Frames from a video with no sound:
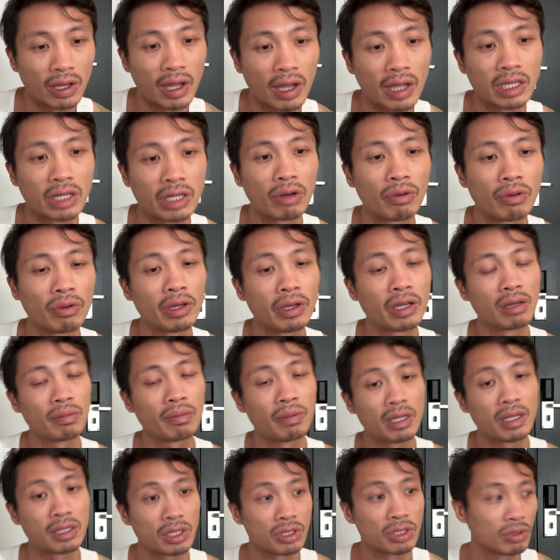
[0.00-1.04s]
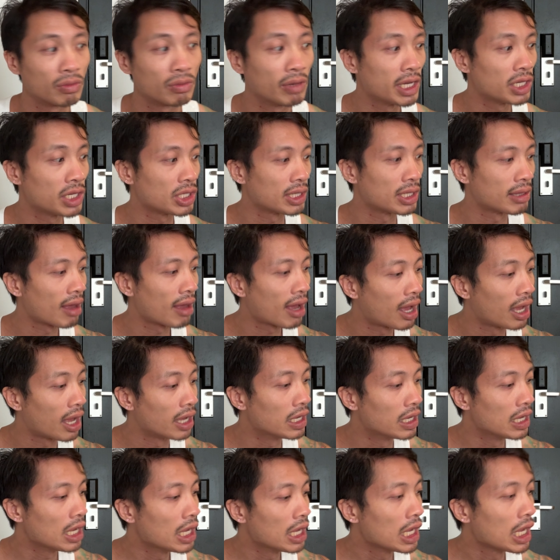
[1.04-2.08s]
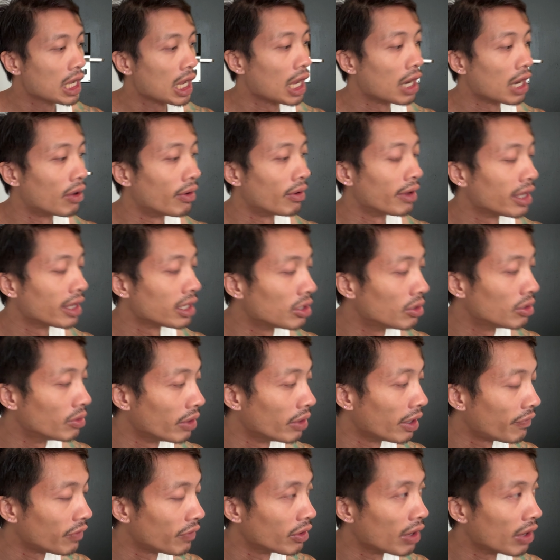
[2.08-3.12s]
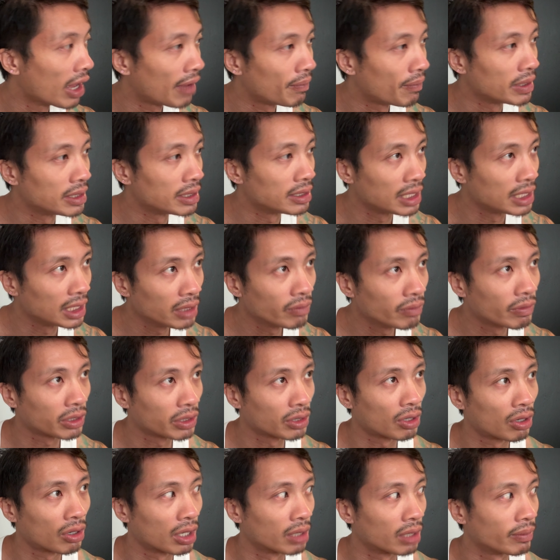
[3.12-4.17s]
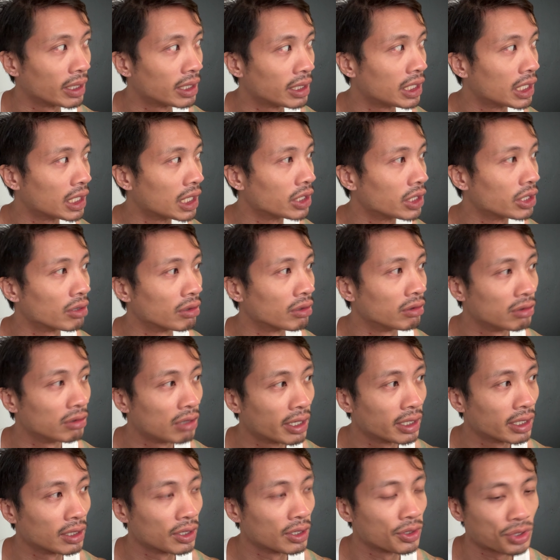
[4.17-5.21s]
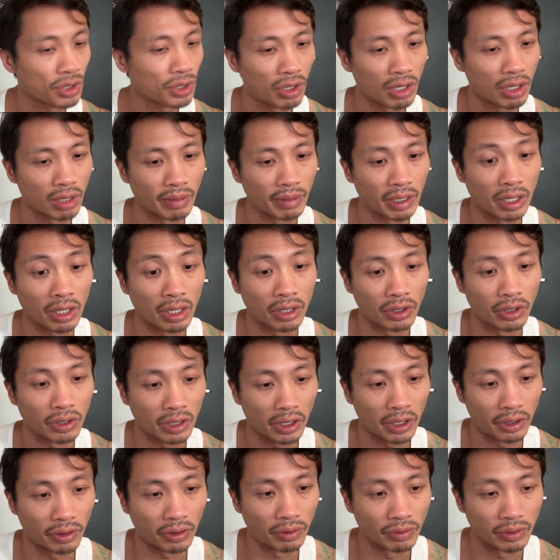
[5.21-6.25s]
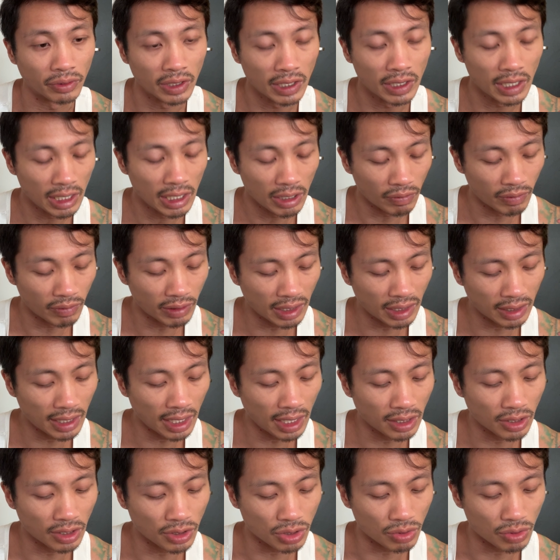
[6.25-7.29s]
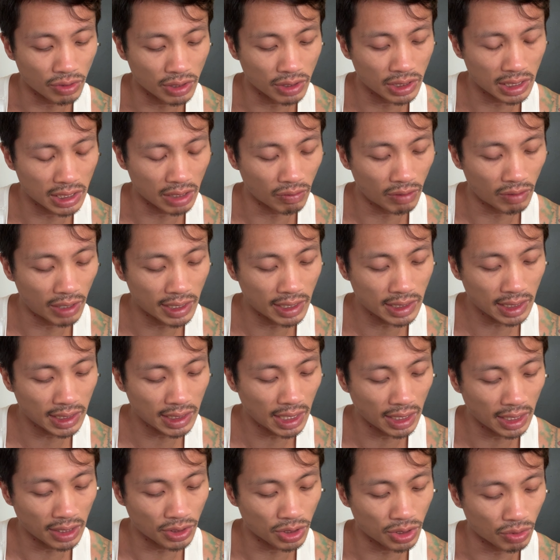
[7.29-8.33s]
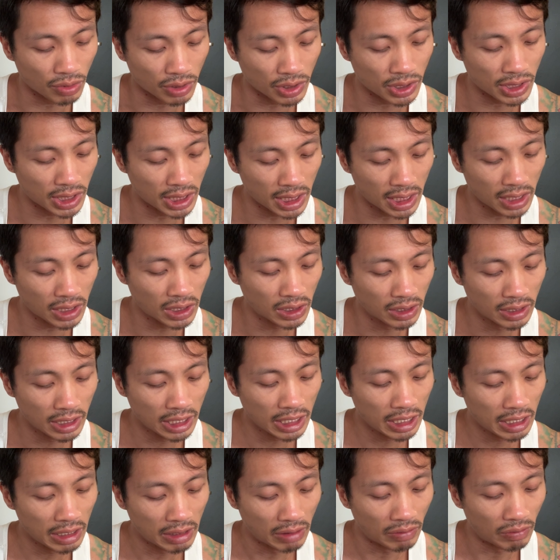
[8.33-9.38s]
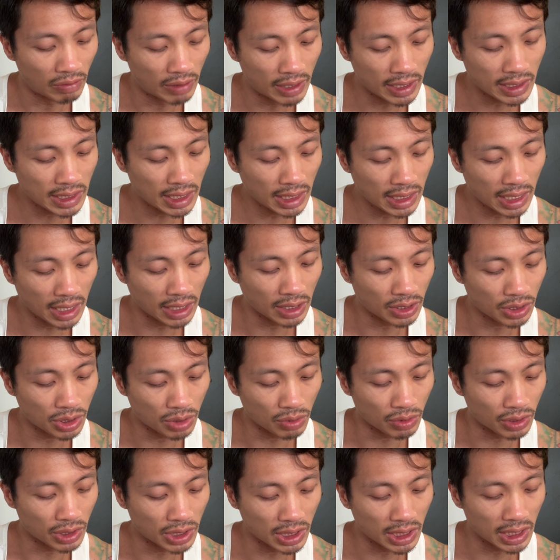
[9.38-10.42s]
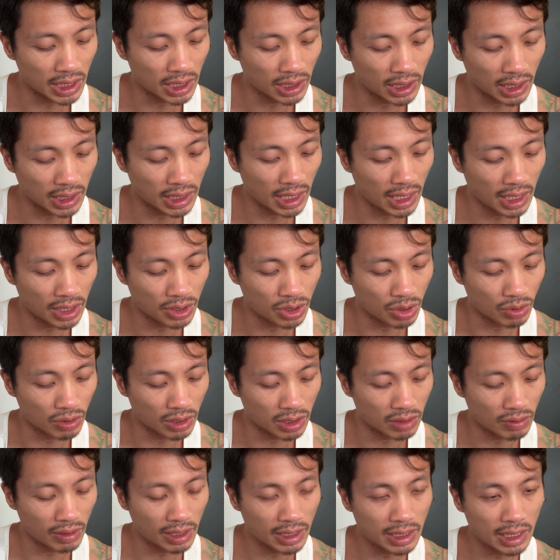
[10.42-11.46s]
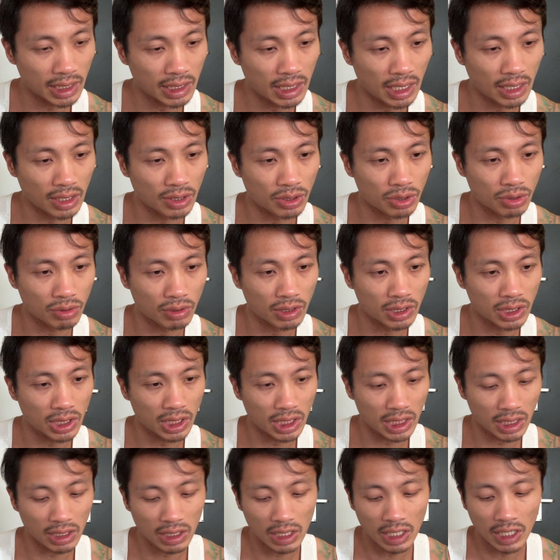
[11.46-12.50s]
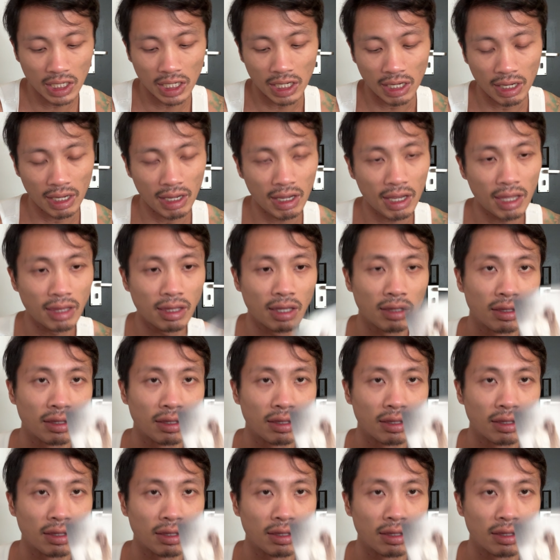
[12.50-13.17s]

that, you know, it could be a situation that, you know, you if you have been dealing with the karmic here, you're letting this karmic go. With the King of Swords here, why is the King of Swords here? Why is the King of Swords here? The King of Swords. Why is the King of Swords here? And